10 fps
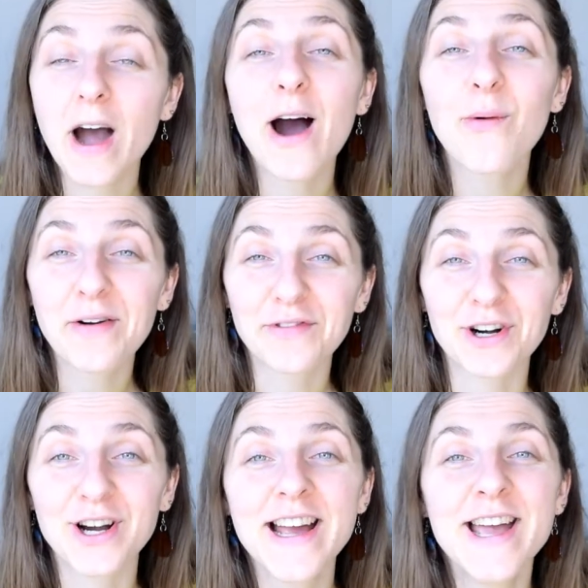
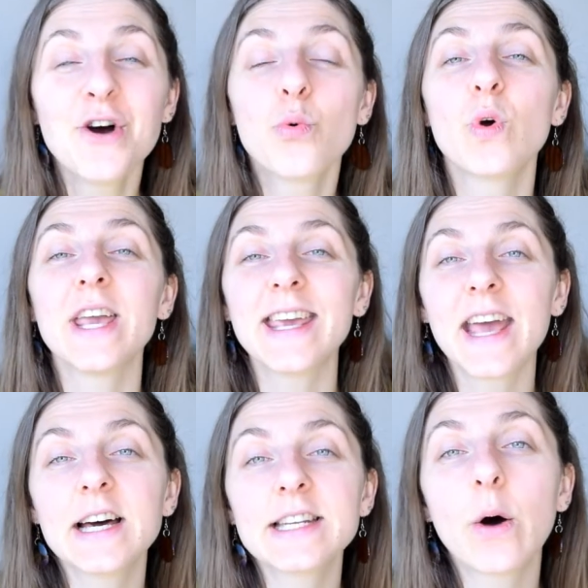However, we
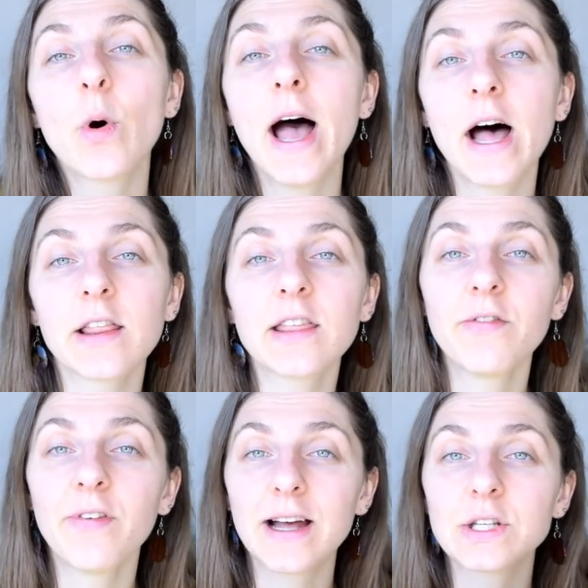get our healthy
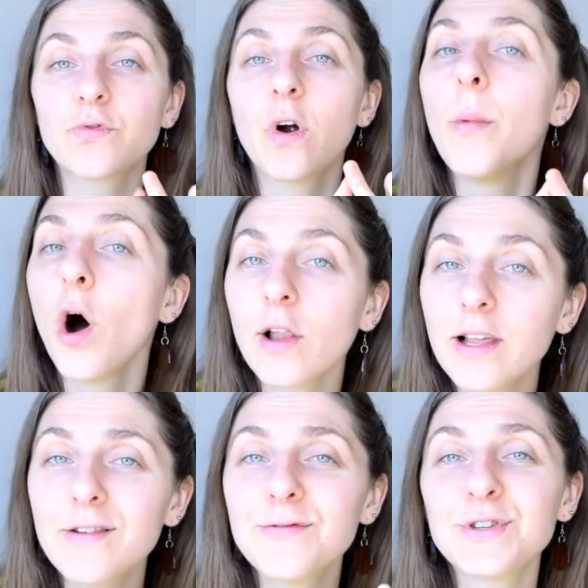fats from
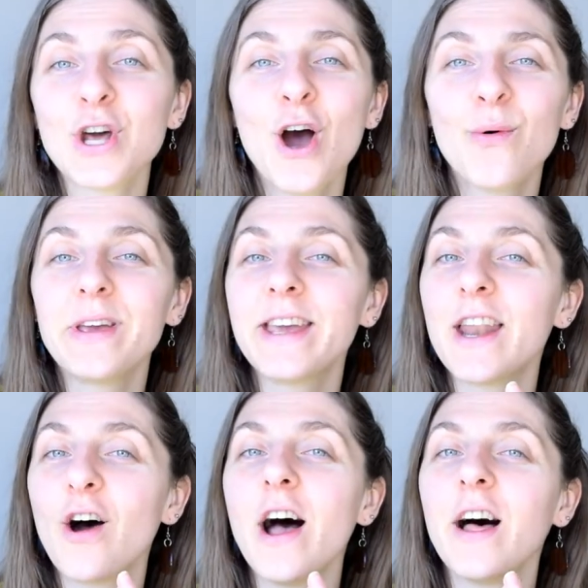olives, we
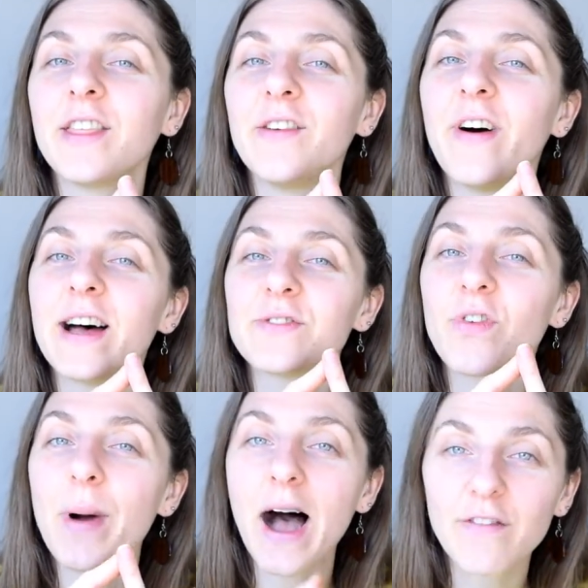get our healthy fats
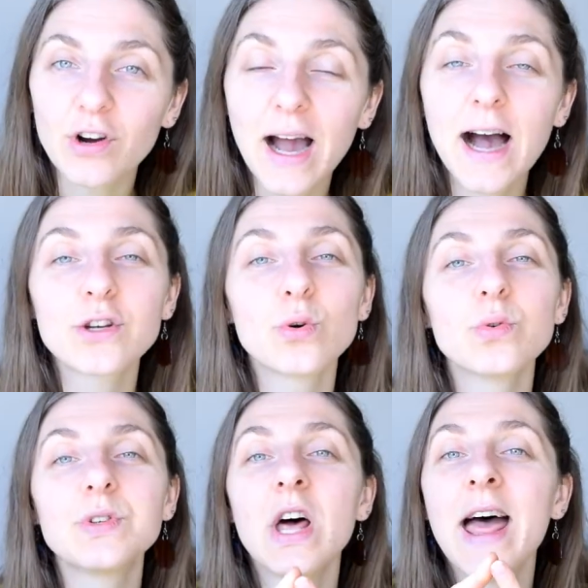from
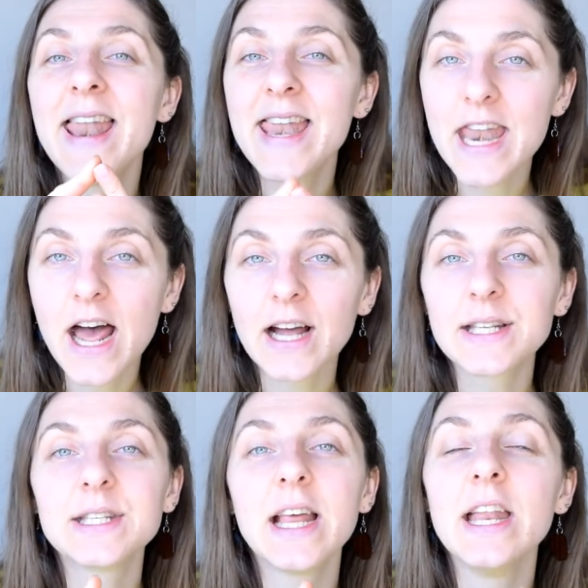avocados,
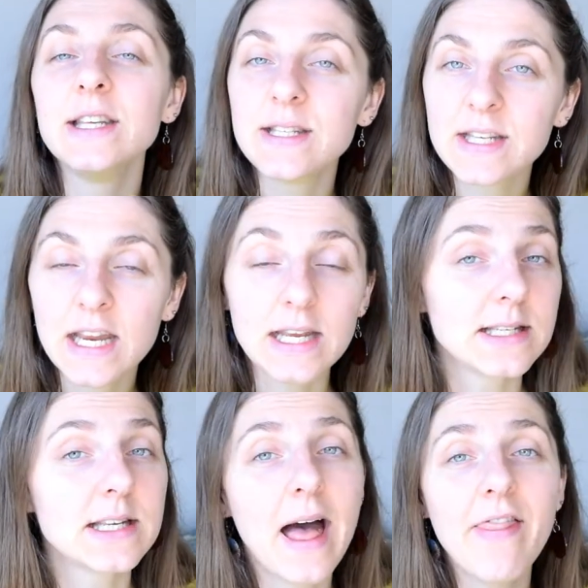nuts, and
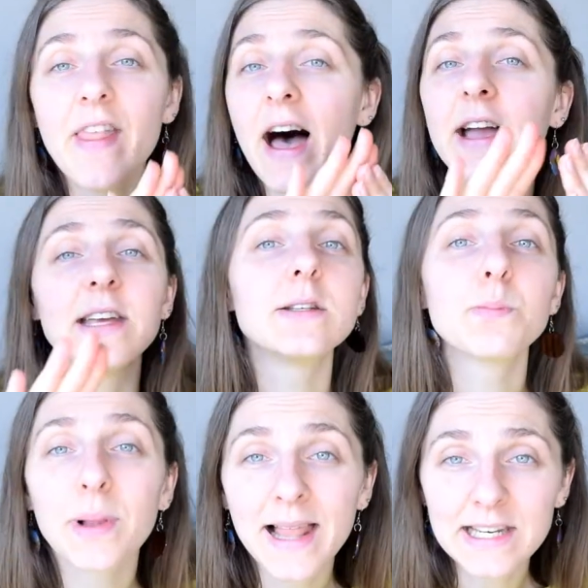seeds, and that is
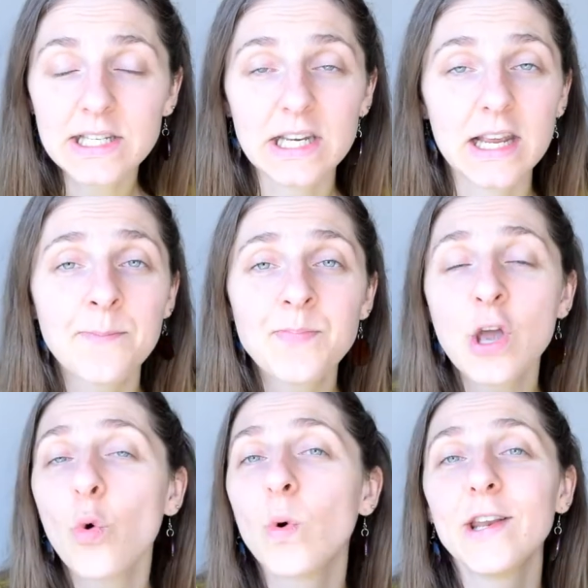plenty.
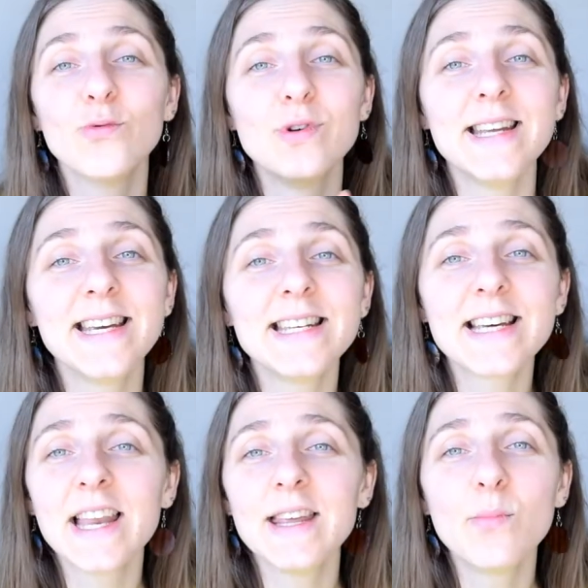We don't need
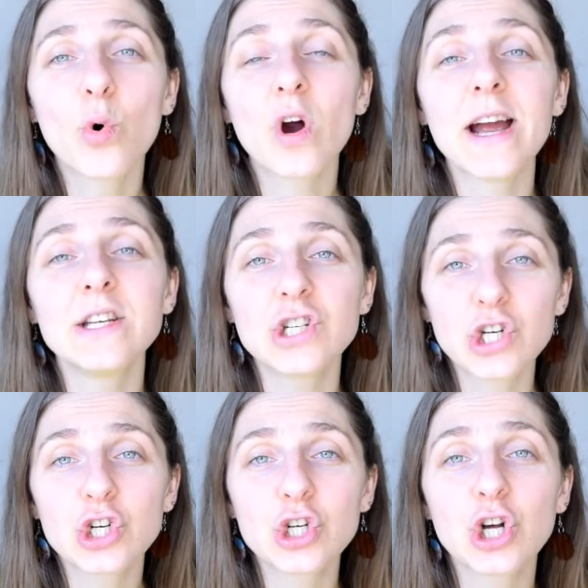any more
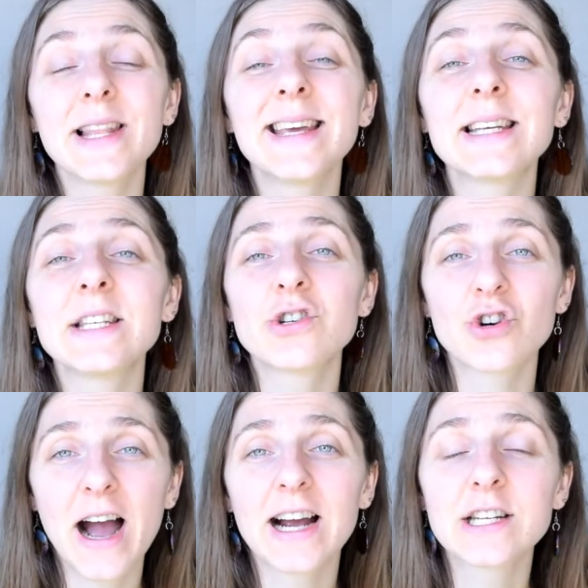additional
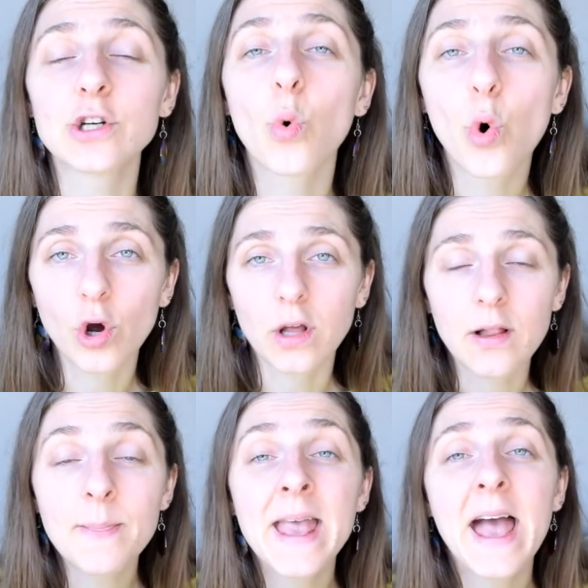extracted
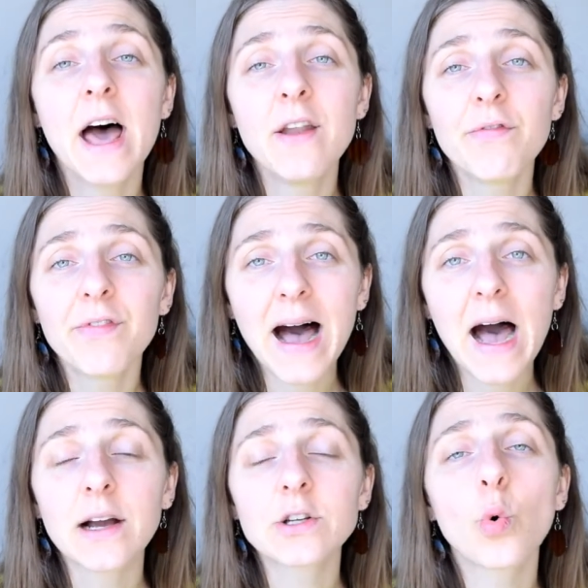oil. And in
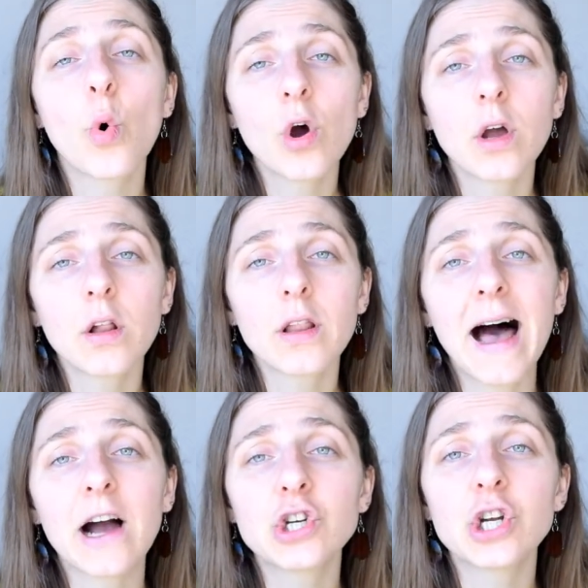fact, oil
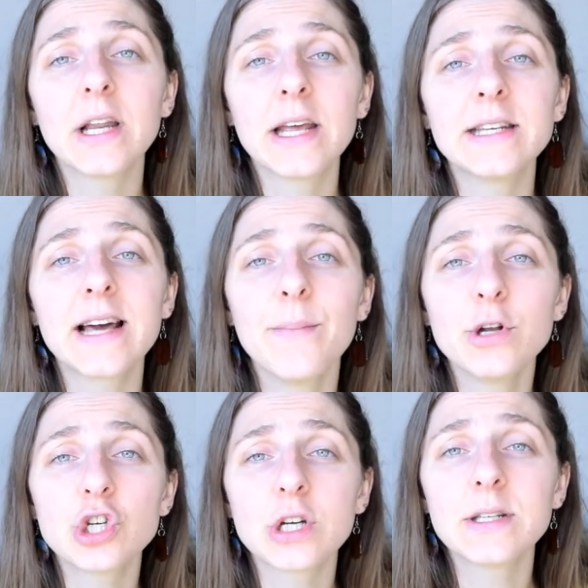actually
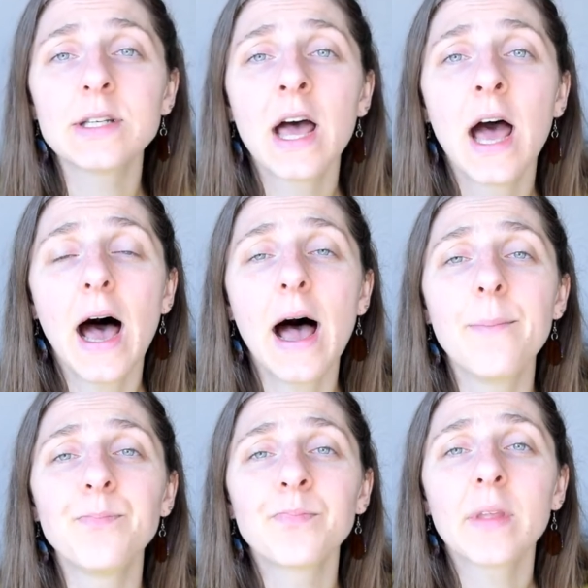damages
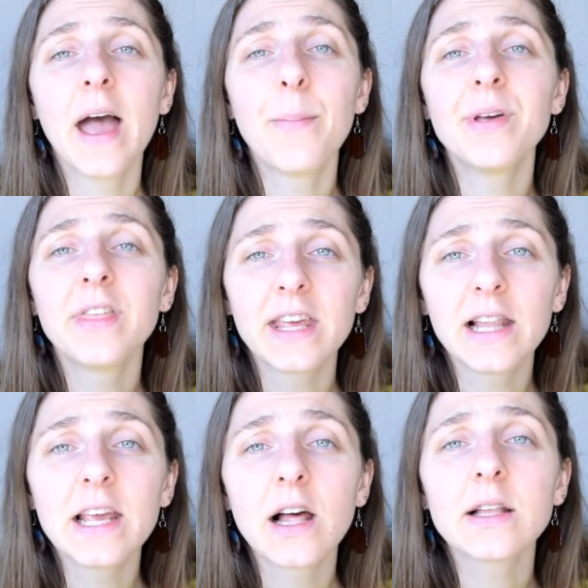
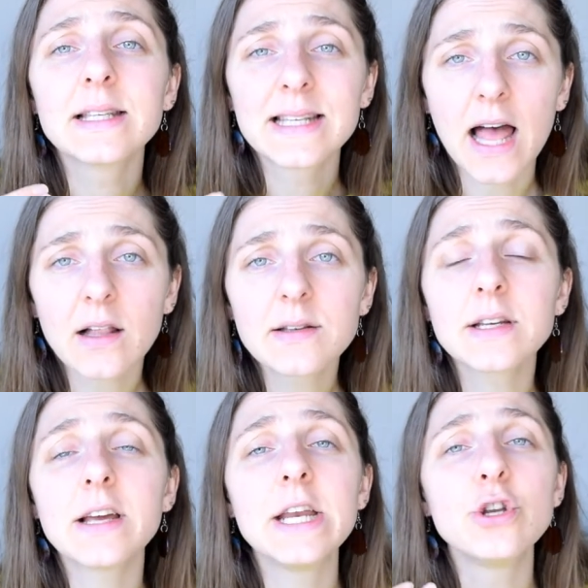epithelial
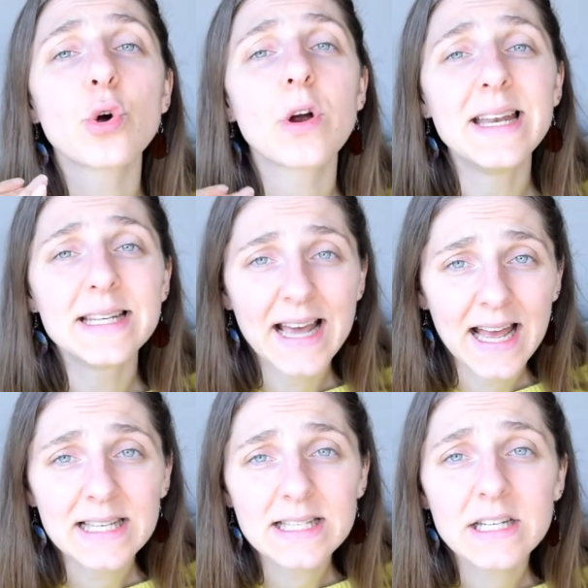cells in your
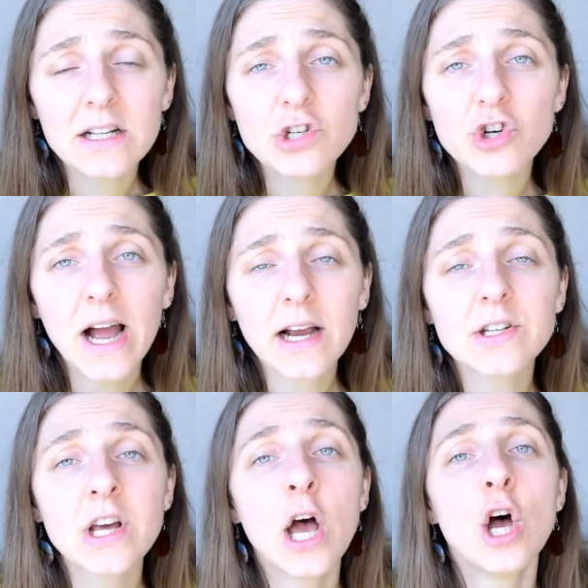intestinal
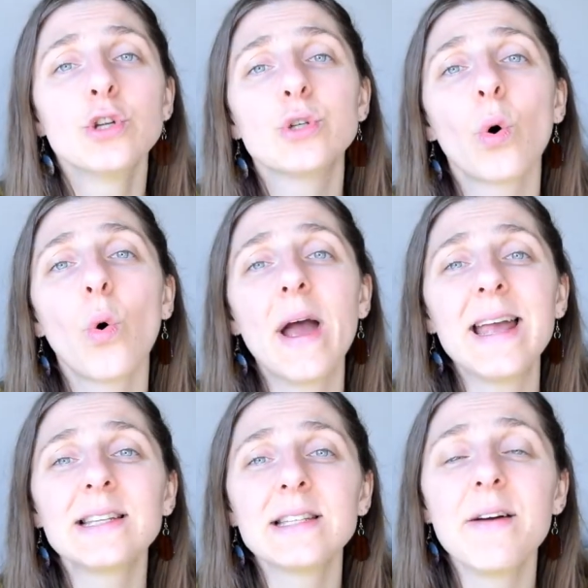tract, so
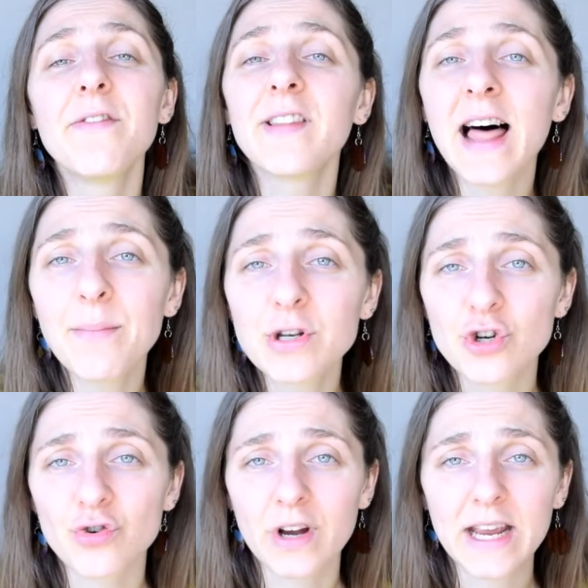it's
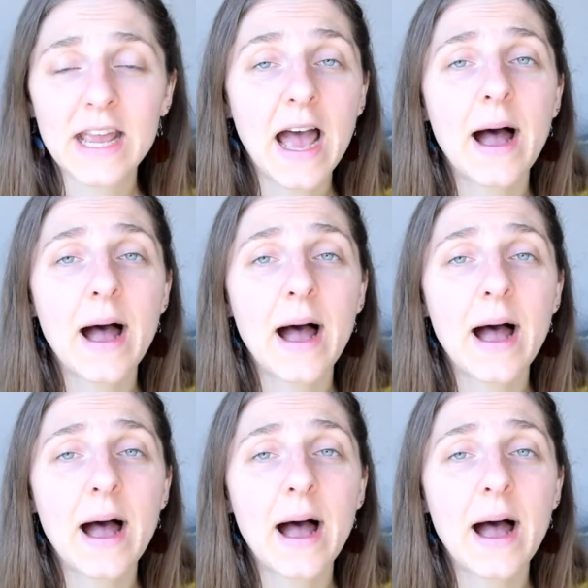inflammatory.